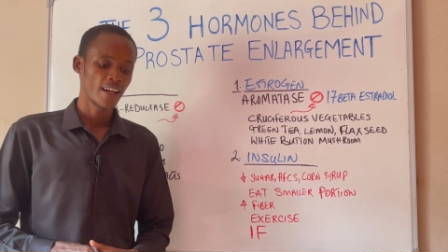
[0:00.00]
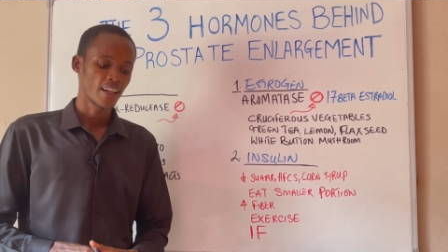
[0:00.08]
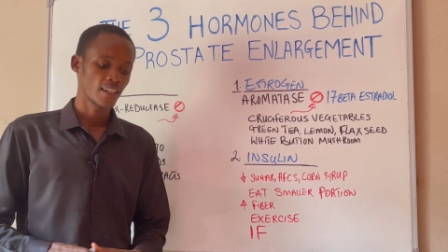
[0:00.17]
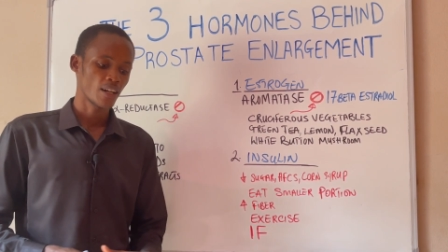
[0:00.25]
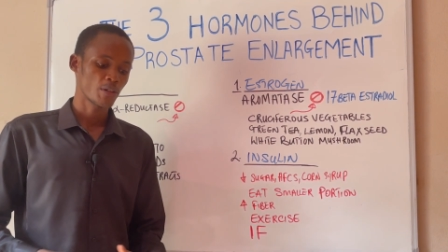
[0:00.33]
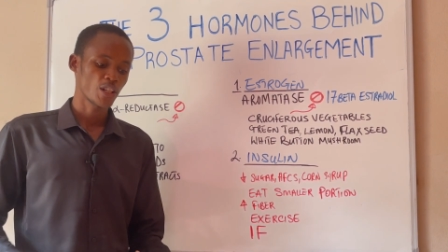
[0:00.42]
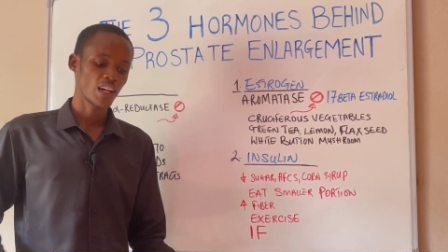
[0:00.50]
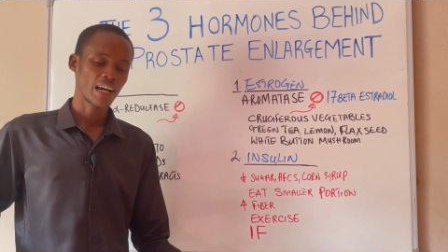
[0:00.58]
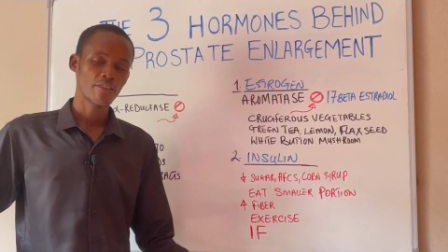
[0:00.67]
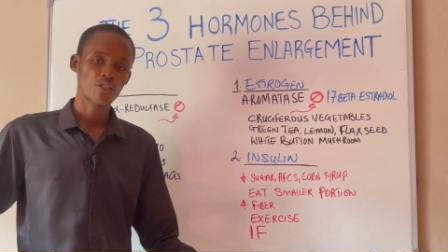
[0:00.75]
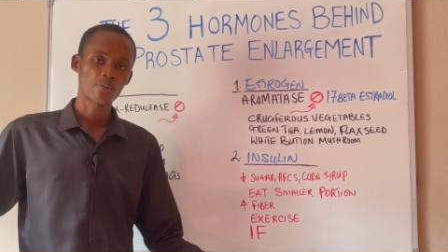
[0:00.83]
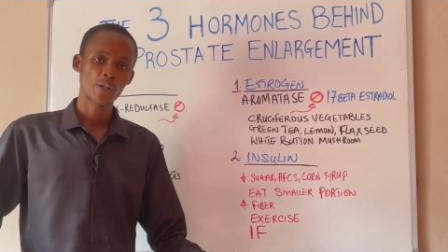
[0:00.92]
Now, when you
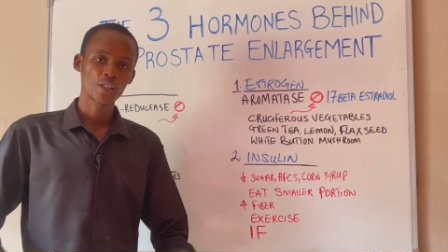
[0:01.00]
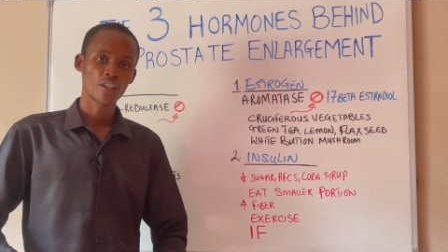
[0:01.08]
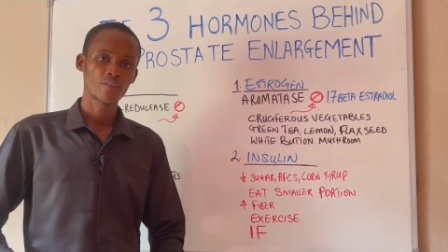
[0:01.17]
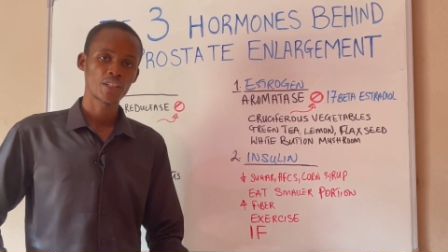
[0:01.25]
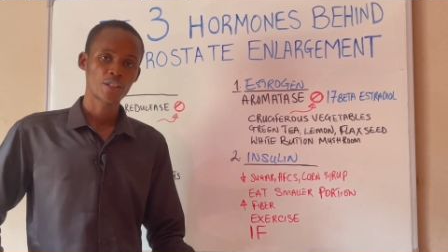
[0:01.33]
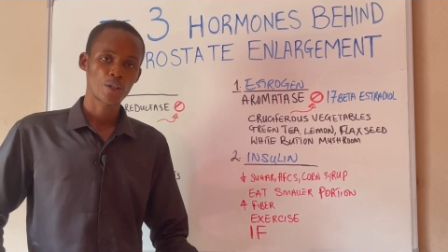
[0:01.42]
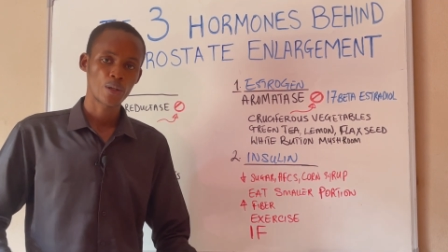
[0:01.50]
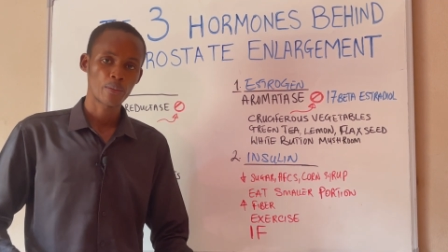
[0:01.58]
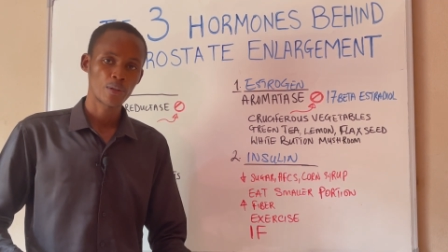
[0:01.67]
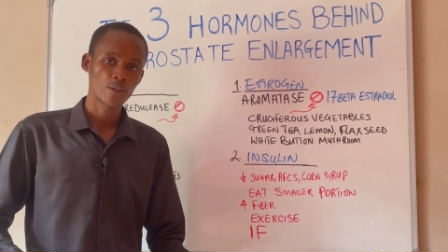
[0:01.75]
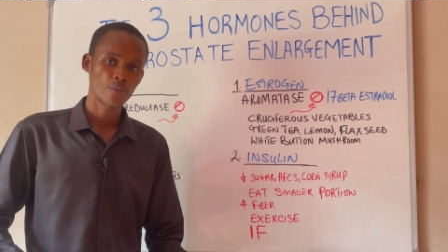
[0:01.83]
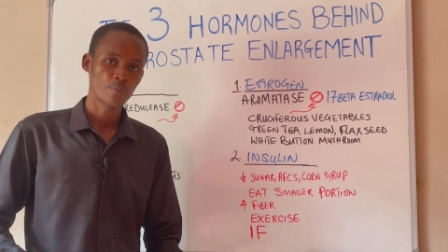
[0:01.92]
have too much of this
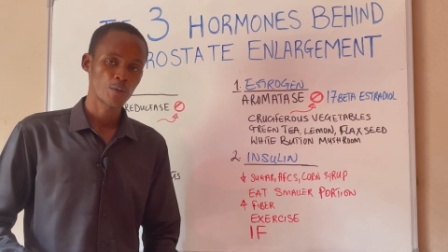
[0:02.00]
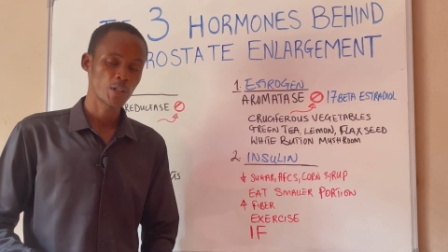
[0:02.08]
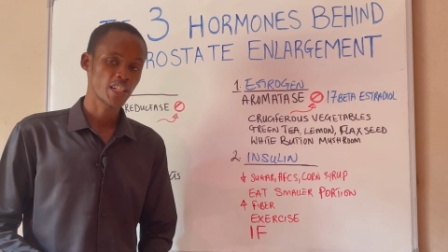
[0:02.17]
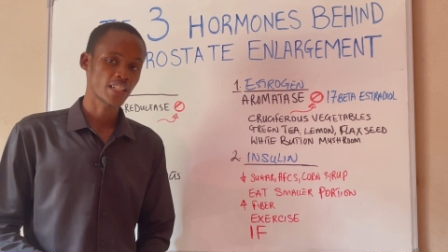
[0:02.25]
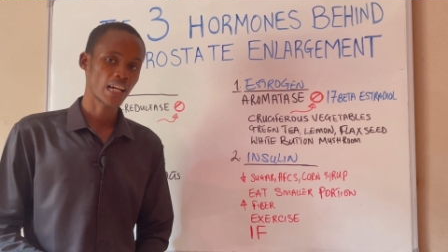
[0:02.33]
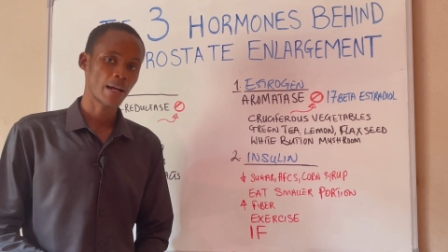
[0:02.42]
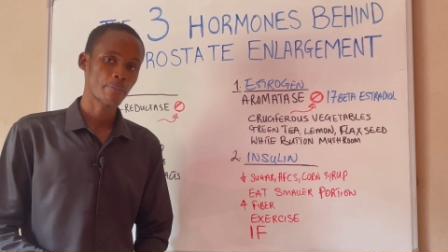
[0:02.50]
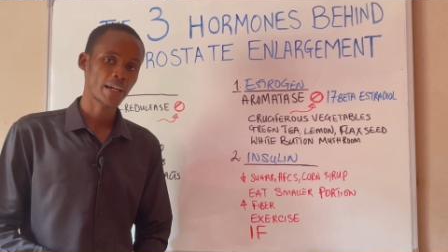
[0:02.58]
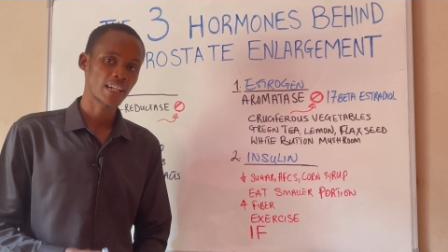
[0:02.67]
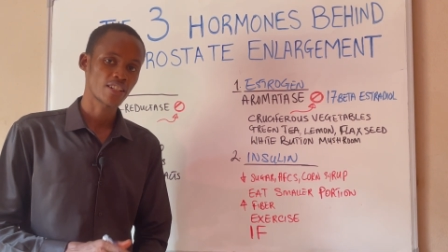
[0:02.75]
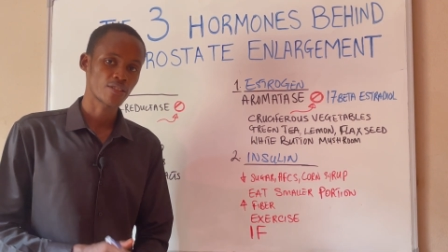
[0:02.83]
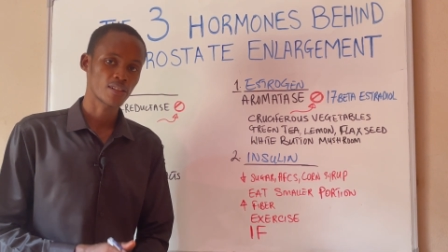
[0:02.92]
hormone, which is
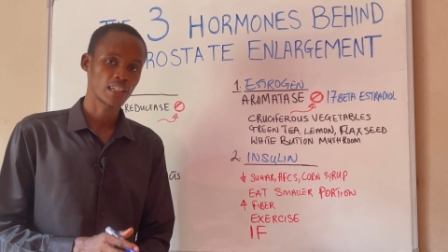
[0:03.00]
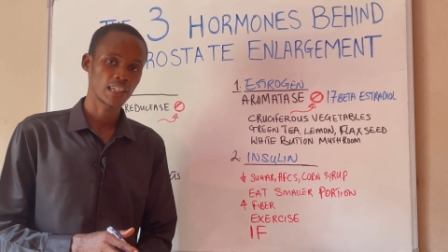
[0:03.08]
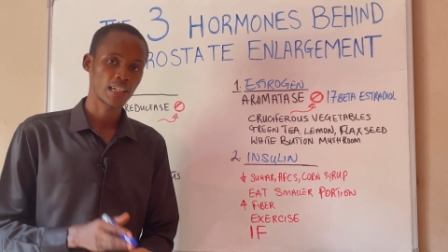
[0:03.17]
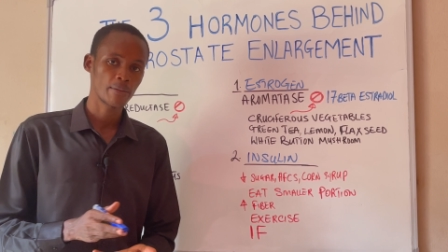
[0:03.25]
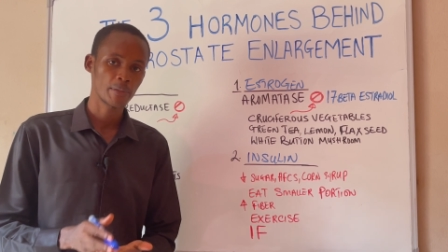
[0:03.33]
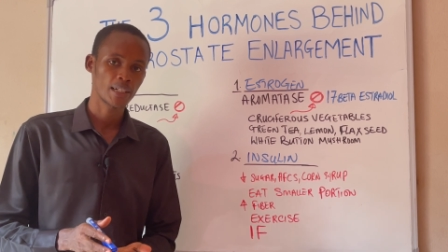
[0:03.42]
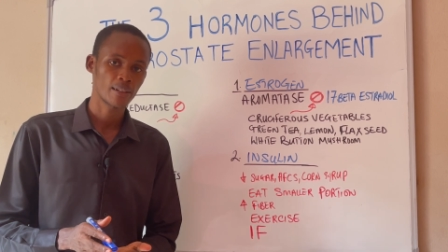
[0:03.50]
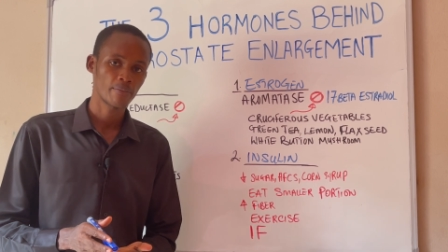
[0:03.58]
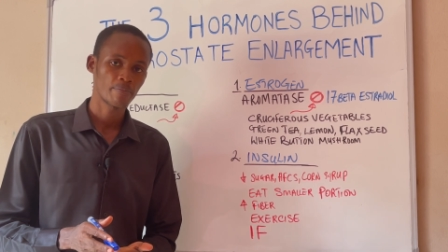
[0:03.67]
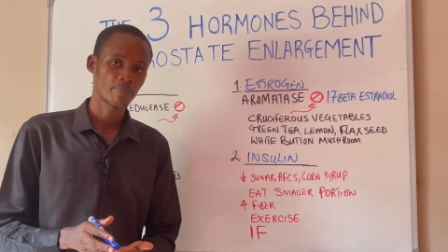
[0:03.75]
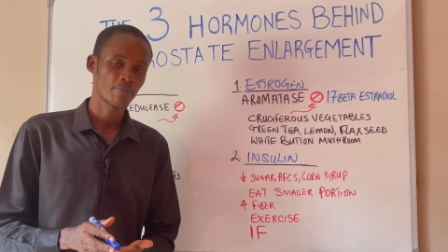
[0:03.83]
hyperinsulinemia,